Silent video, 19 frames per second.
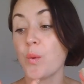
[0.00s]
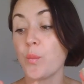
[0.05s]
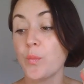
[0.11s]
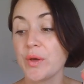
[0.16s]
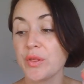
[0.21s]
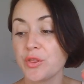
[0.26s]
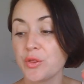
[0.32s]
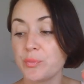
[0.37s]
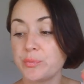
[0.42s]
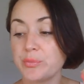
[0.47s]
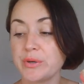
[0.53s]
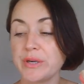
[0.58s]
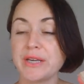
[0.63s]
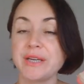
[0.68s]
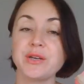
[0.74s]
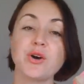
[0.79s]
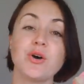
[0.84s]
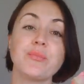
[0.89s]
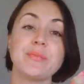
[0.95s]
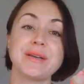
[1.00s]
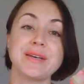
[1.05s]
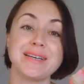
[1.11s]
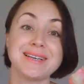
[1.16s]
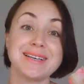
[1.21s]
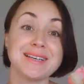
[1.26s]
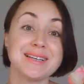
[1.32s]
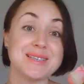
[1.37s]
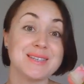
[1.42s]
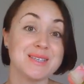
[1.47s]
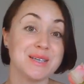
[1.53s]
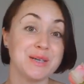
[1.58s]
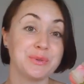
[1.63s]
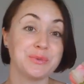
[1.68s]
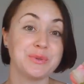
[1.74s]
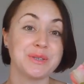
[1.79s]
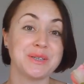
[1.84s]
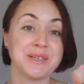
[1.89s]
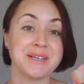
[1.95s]
with predominant
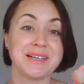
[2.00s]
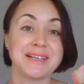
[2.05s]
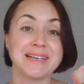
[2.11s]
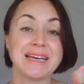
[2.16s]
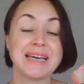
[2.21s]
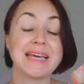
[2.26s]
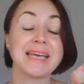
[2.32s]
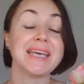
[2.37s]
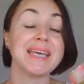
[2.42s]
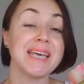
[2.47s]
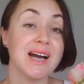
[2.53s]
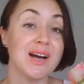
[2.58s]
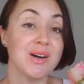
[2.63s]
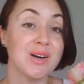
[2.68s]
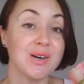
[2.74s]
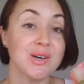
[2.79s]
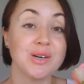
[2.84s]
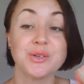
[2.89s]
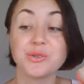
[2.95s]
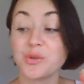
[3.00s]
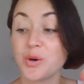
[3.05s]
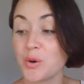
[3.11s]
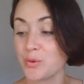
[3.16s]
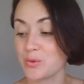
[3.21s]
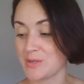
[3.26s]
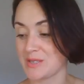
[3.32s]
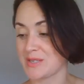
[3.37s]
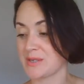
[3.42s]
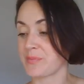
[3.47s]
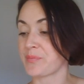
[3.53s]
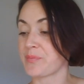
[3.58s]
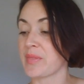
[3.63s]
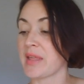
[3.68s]
sour young rose.